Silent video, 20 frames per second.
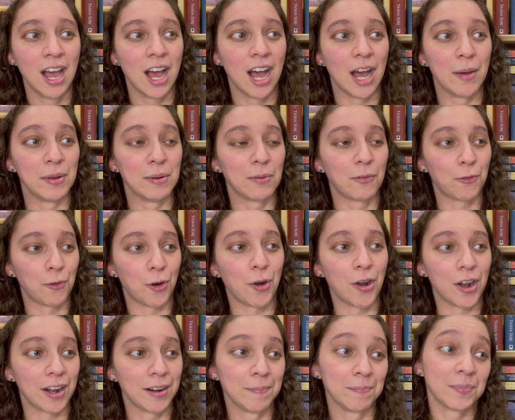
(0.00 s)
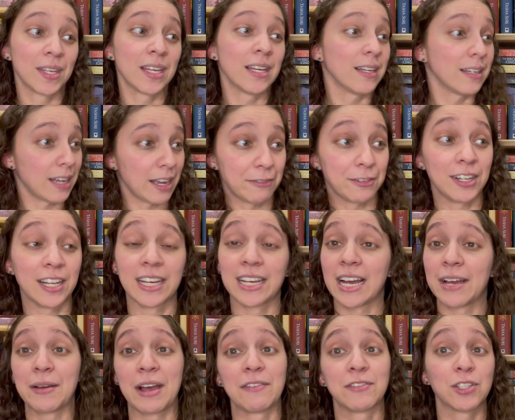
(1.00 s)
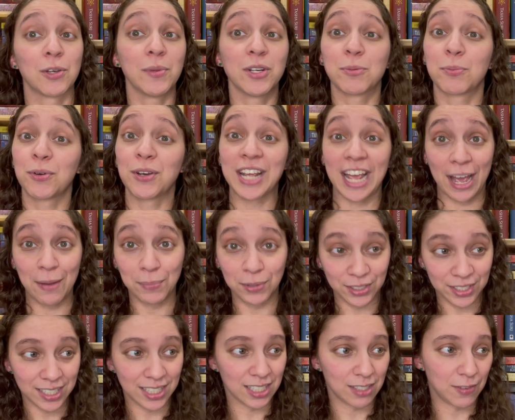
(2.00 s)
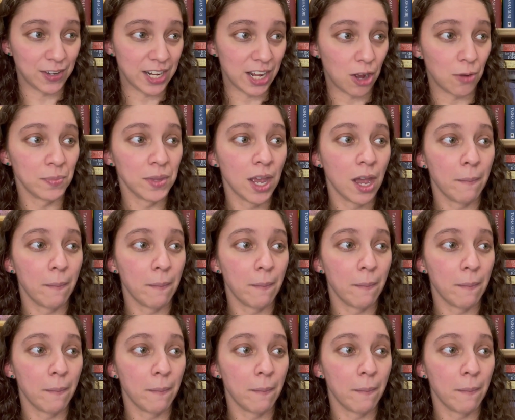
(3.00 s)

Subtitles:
And before, I feel like I have so much preamble to this video,